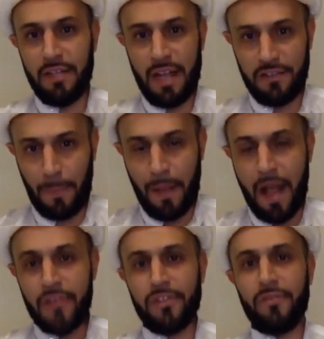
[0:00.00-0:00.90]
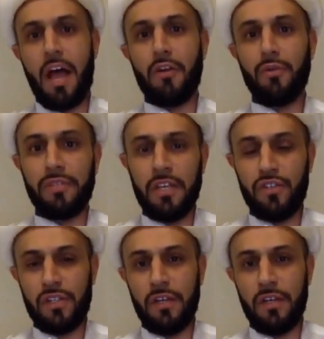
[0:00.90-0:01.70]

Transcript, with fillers: It has a positive connotation